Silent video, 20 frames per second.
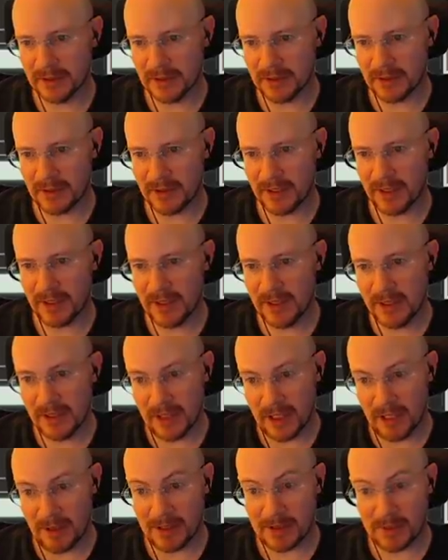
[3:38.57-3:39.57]
All right.
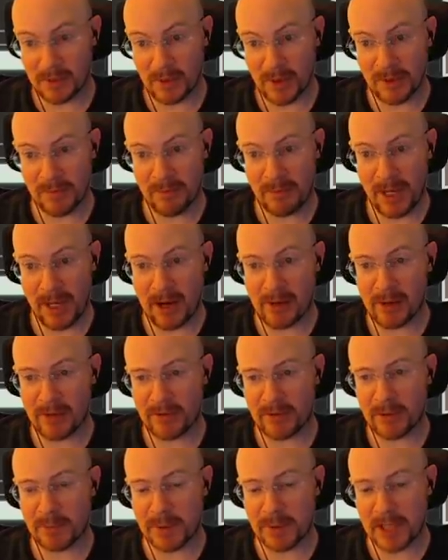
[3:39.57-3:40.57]
I mean, it's one power
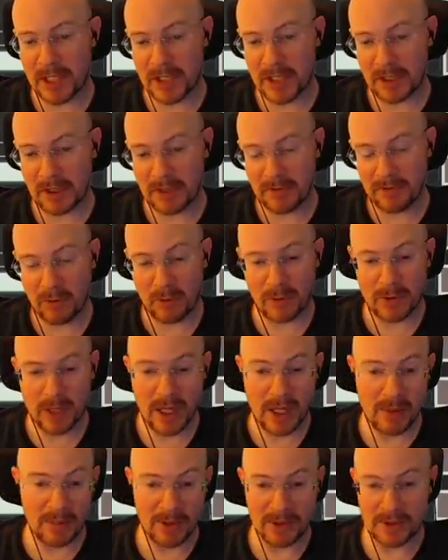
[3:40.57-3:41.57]
for potentially four
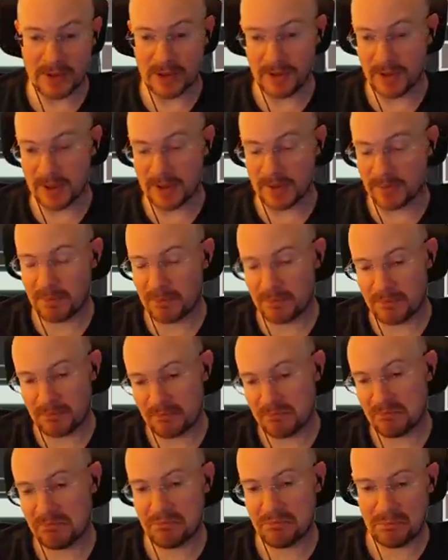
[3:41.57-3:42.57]
damage, so that's
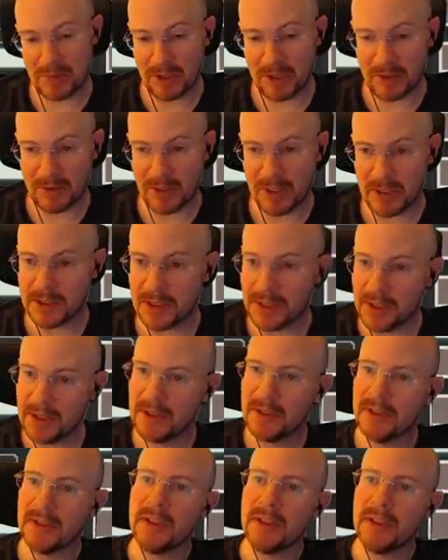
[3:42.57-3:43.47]
pretty crazy.